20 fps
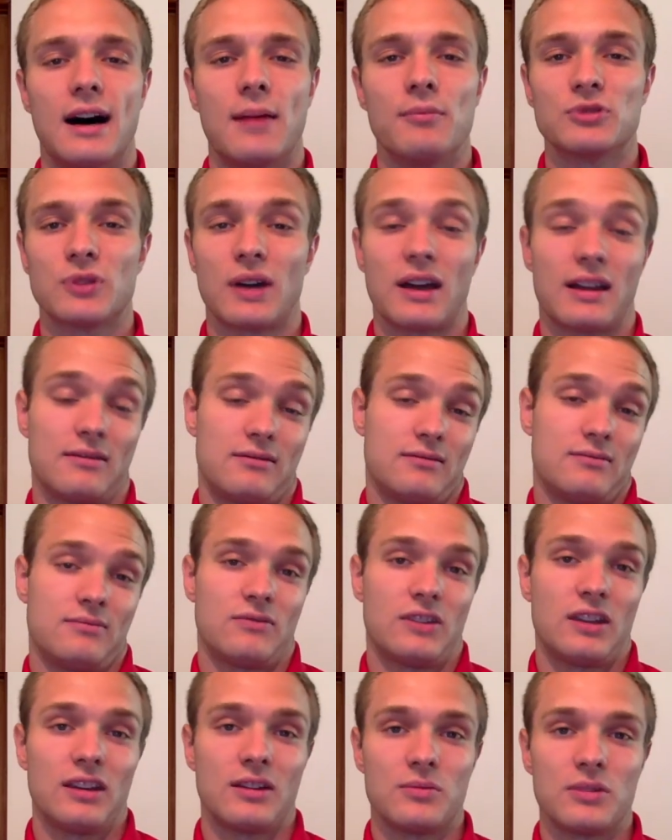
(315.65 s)
So I
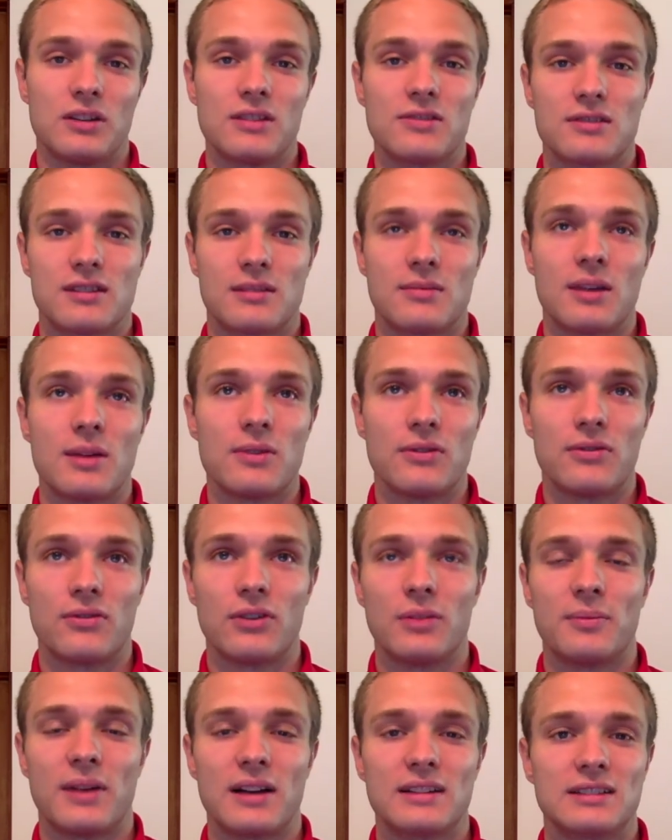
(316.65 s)
think it'd be interesting, maybe
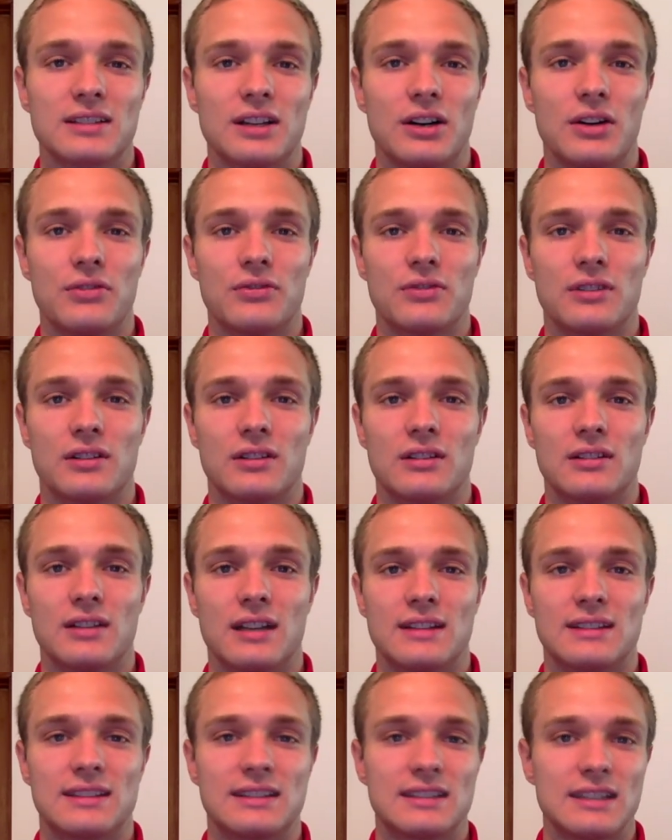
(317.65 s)
film myself and
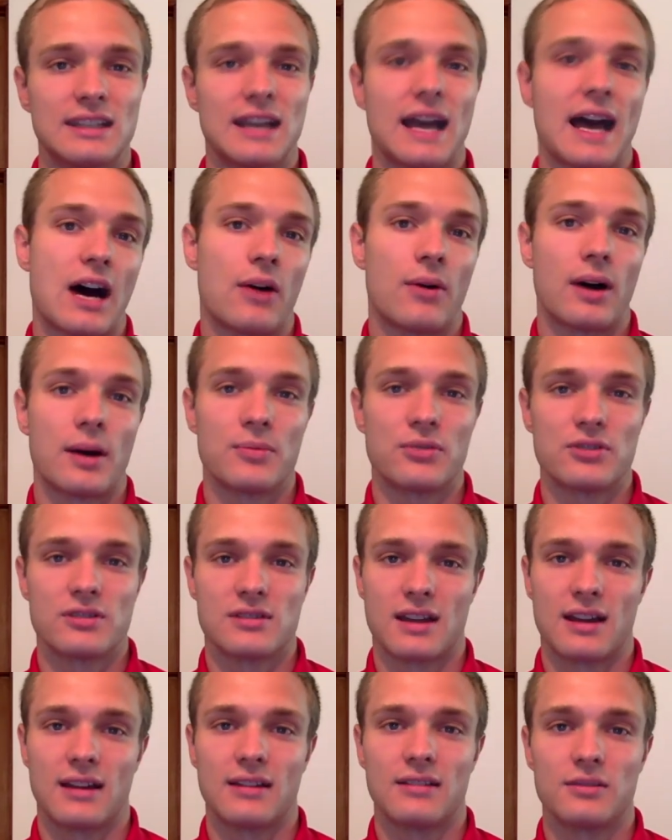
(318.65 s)
see how I
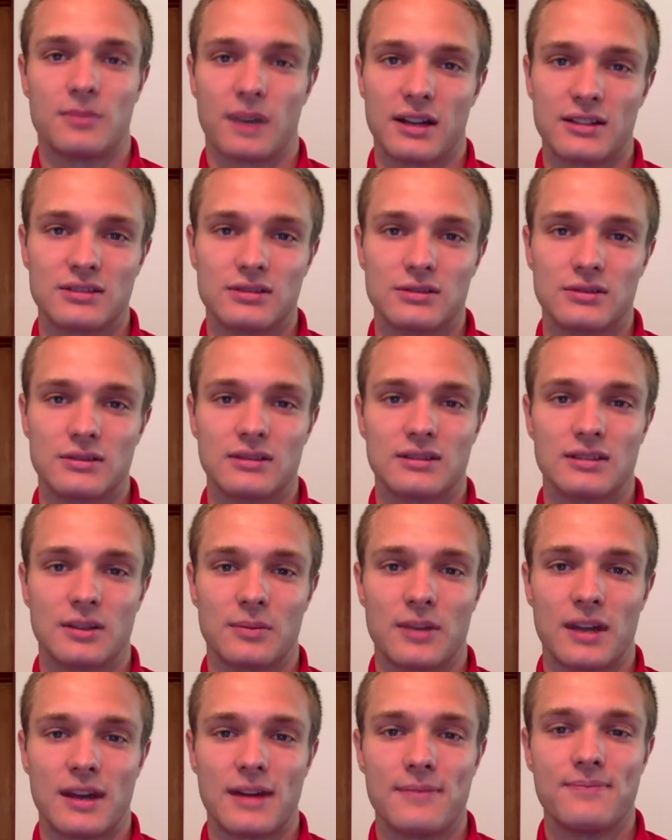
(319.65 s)
present to my students
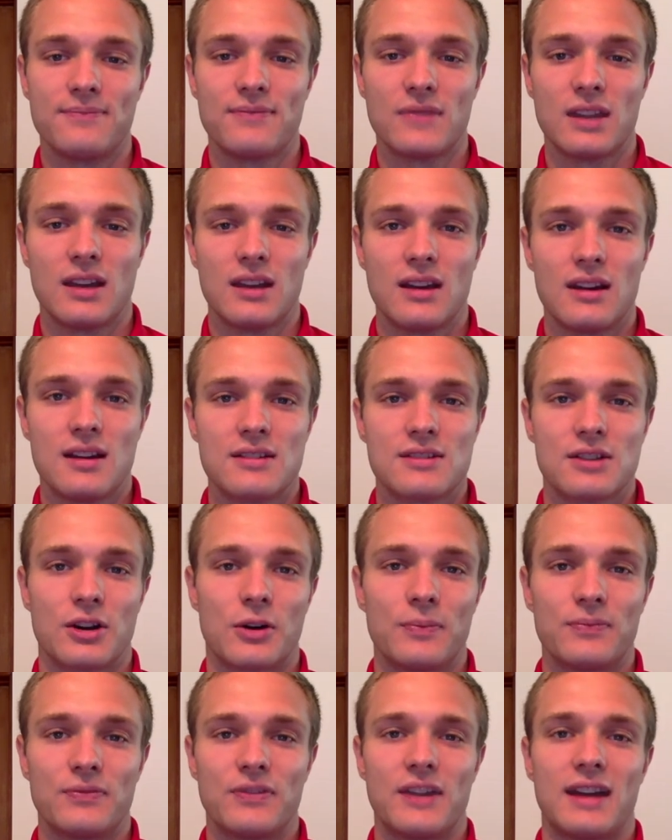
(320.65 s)
someday. So
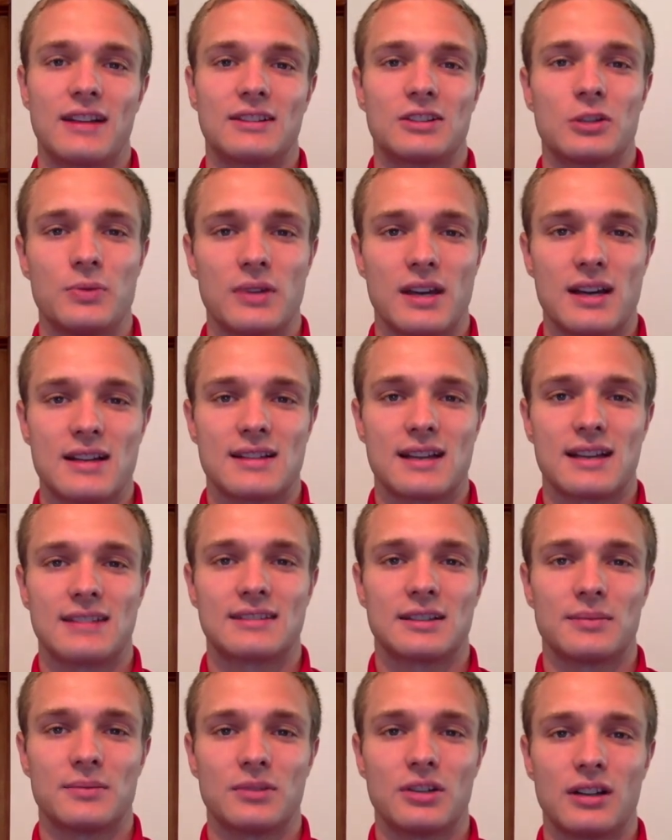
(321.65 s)
thanks. Hope you guys got
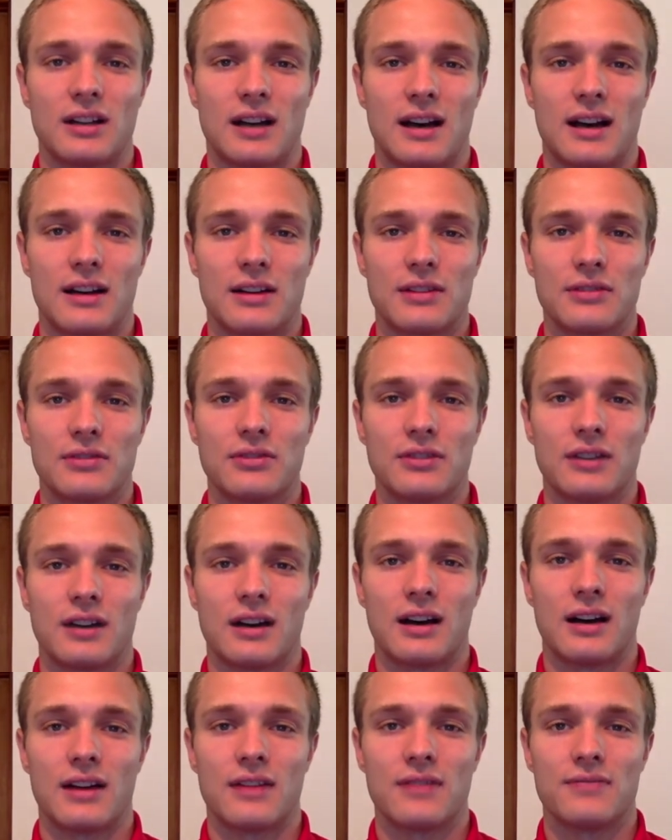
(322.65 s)
something good out
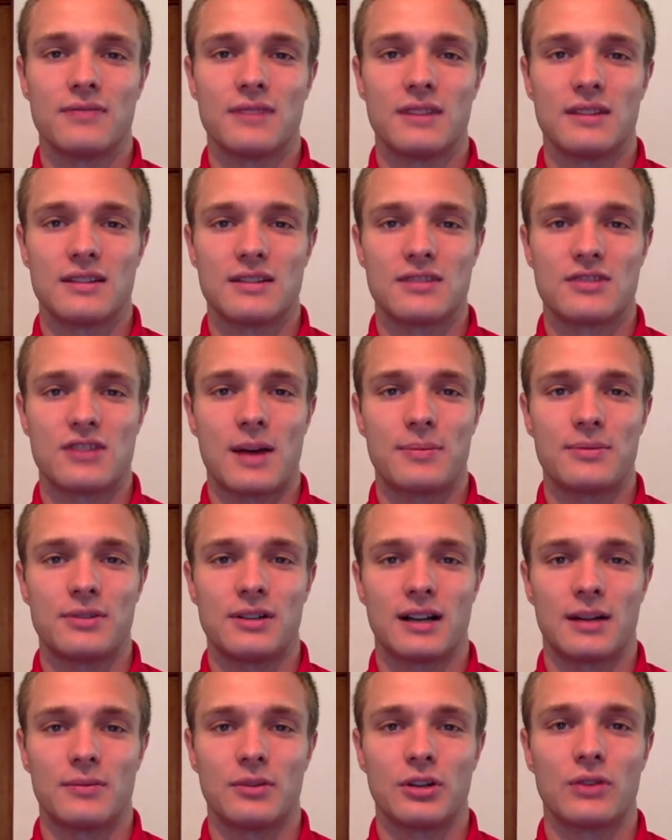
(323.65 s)
of this chapter, and
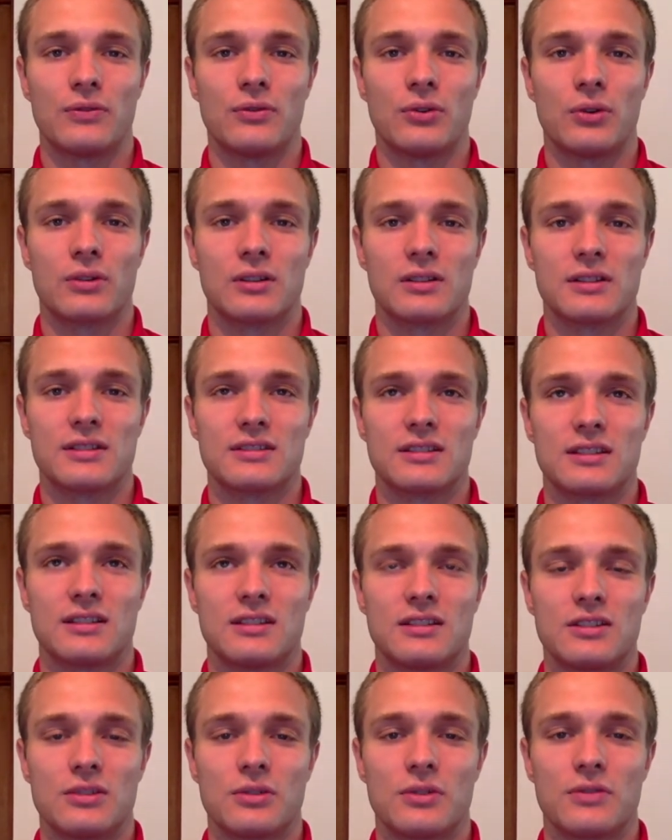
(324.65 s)
I'm looking forward to listening
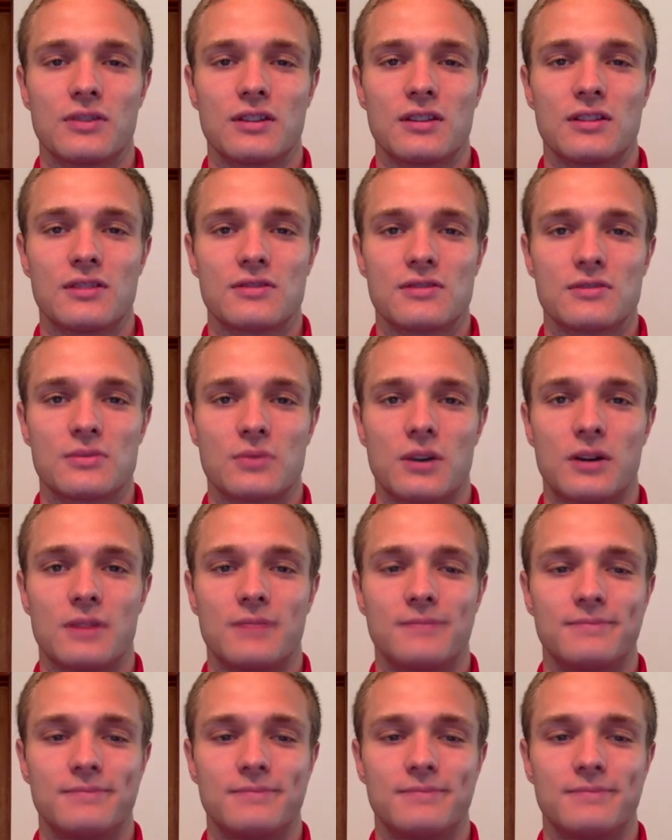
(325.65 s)
to your videos as well.